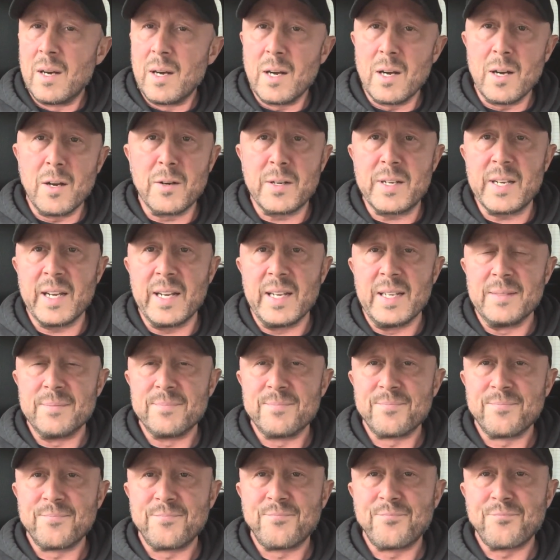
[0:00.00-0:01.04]
Okay,
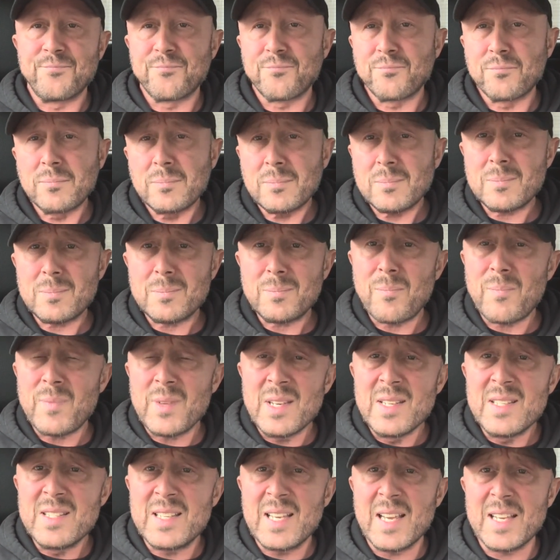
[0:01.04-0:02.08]

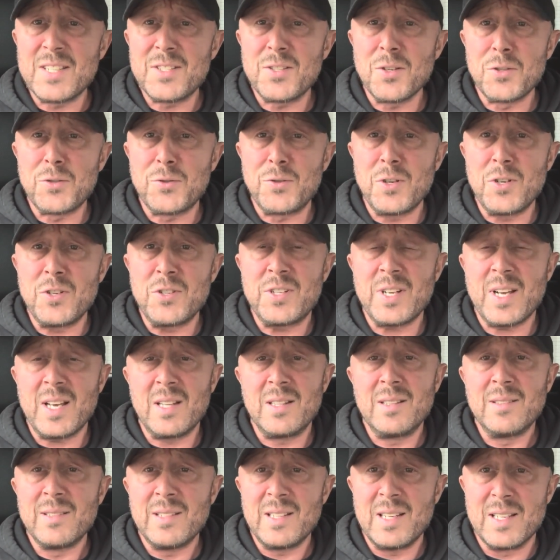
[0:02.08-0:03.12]
testosterone
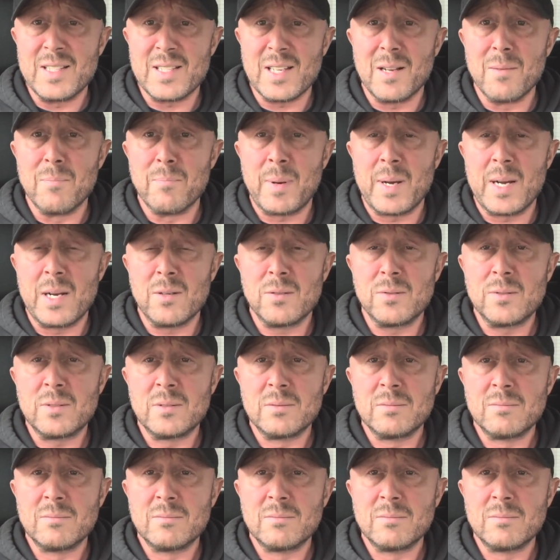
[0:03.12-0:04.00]
gel is unbound.